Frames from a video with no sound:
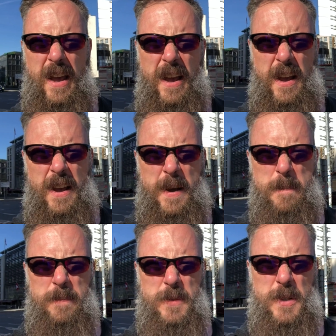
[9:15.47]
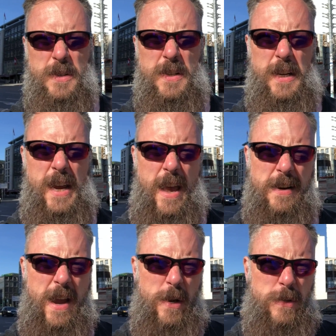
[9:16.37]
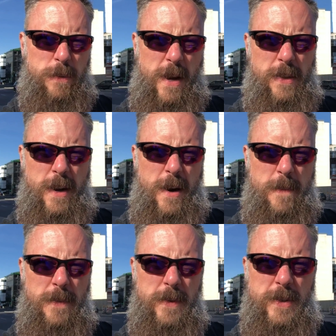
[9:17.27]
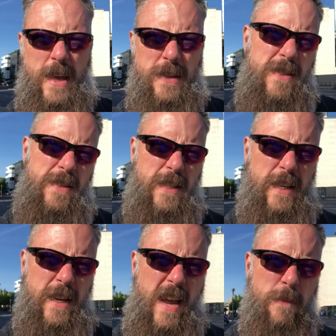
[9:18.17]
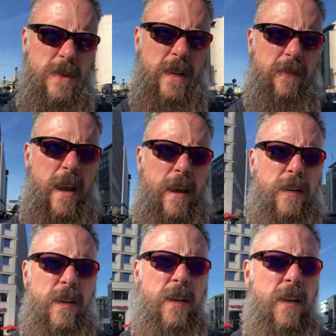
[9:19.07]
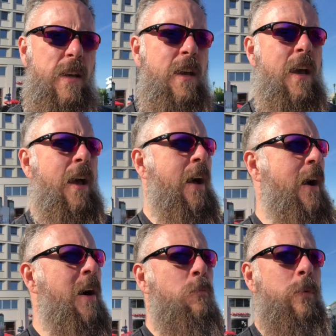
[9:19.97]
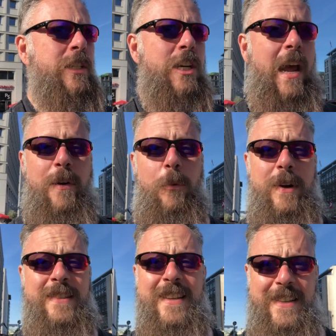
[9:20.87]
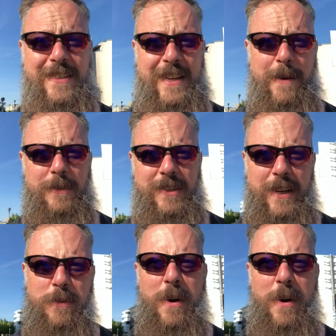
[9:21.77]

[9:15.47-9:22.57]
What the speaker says: So you can see Canada House right there. So that's the Embassy of Canada, which was in the DMZ.